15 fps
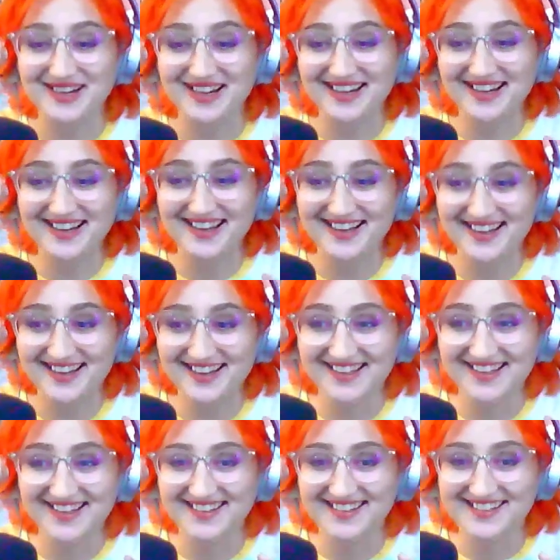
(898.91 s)
I
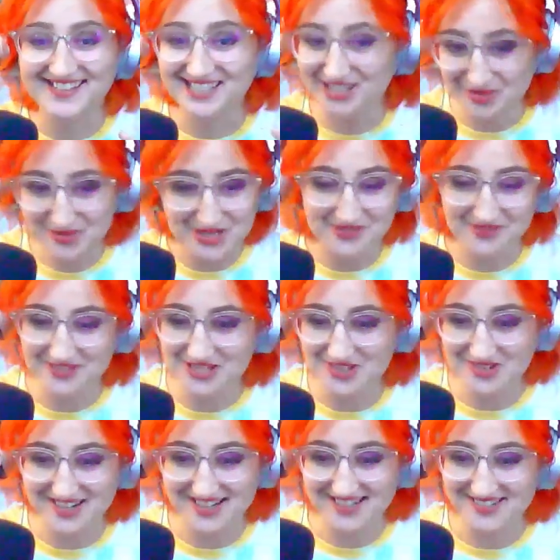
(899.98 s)
had so much fun
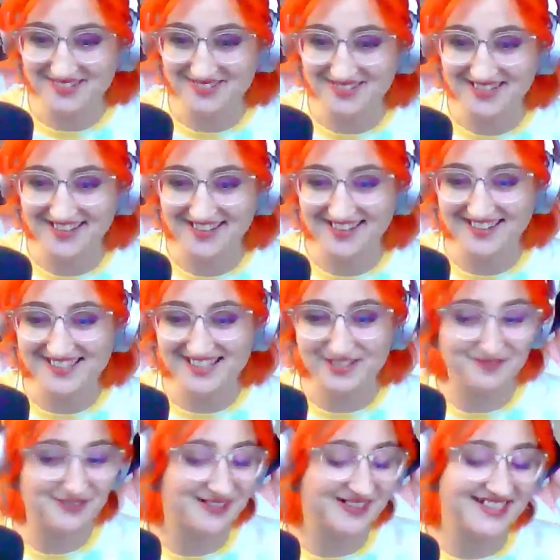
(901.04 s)
trying to create
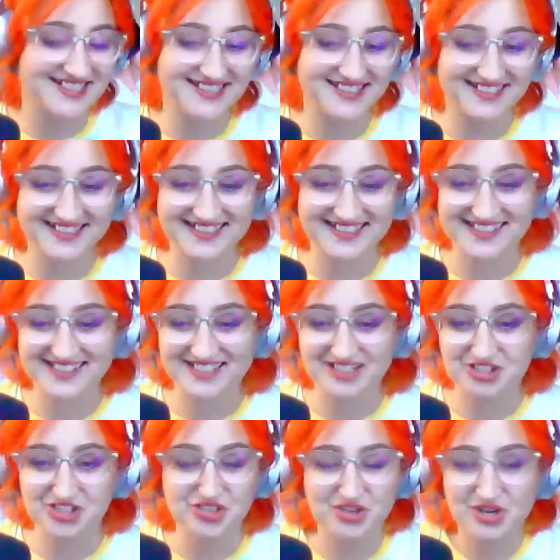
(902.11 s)
different ideas and
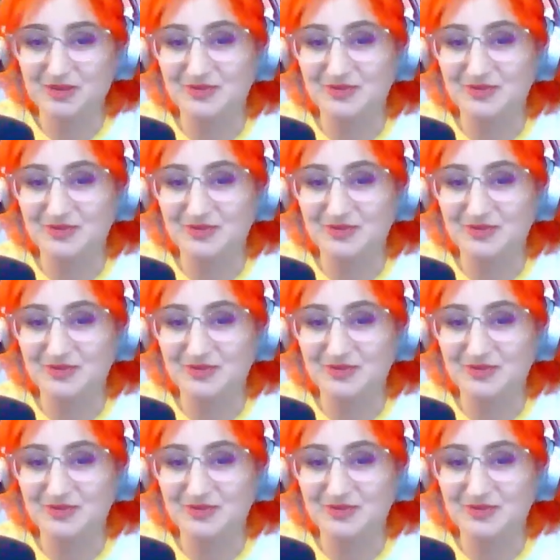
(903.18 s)
just trying to be